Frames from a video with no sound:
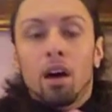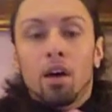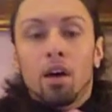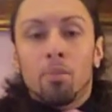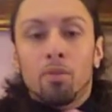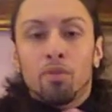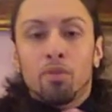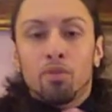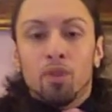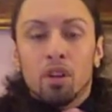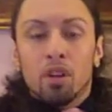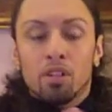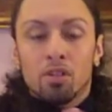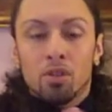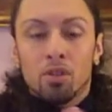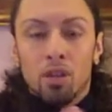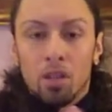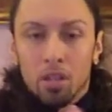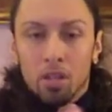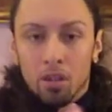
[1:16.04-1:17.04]
before I
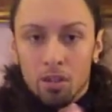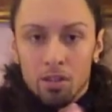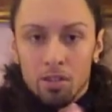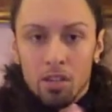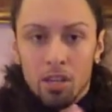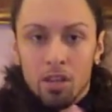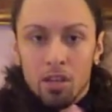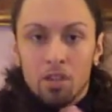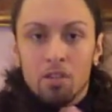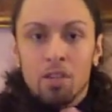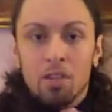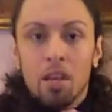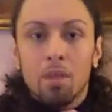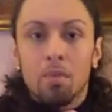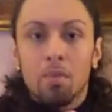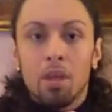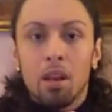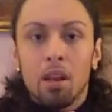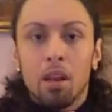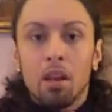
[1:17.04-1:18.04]
started Little T
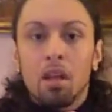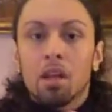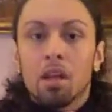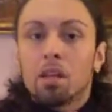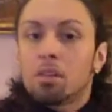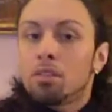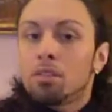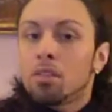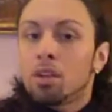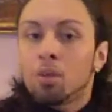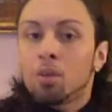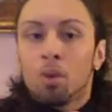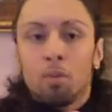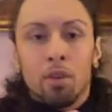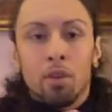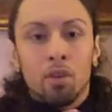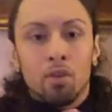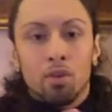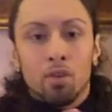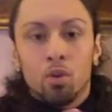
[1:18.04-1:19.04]
Entertainment didn't want
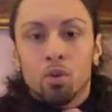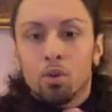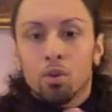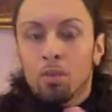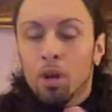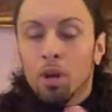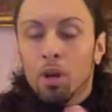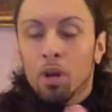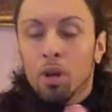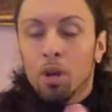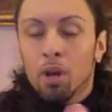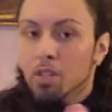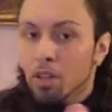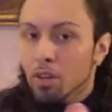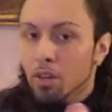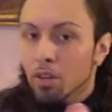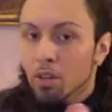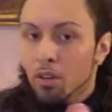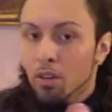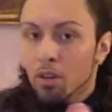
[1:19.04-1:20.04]
me to record my own
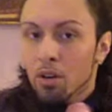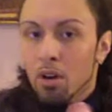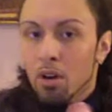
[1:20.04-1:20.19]
material.